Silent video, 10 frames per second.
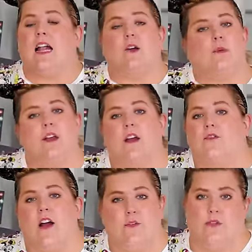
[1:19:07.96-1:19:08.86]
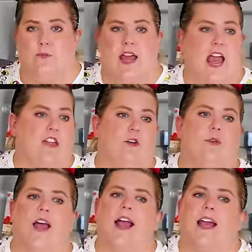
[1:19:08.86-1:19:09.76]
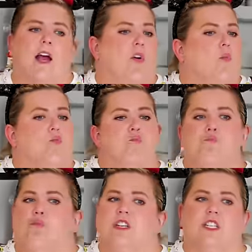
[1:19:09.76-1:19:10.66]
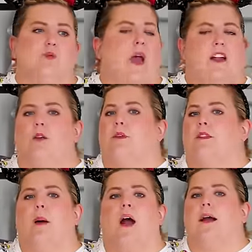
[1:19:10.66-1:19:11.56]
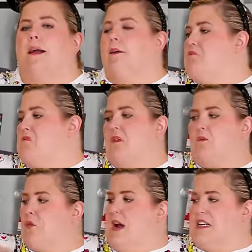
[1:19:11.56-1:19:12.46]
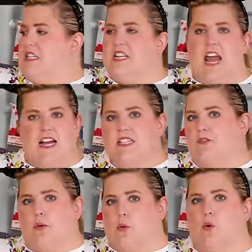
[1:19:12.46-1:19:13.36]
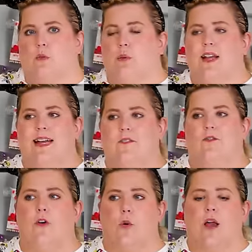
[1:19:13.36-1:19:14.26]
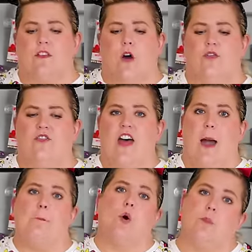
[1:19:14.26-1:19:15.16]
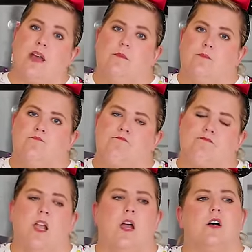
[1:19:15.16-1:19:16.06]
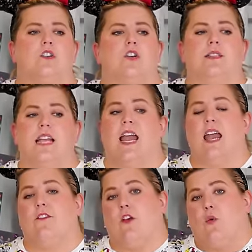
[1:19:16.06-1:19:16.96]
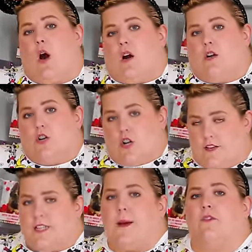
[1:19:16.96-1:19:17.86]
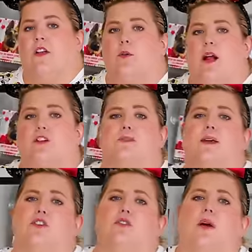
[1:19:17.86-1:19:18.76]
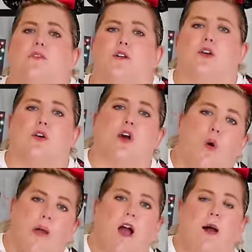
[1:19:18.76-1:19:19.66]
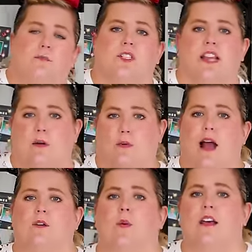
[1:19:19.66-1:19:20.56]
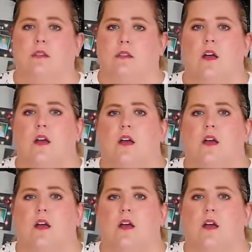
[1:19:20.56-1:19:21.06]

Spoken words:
had a really good friend with me and she was like, we just went on with the park the rest of the day as if it were normal. We didn't focus on that moment. So I say, if you are nervous about fitting a ride, just make sure whoever you're going up to that ride with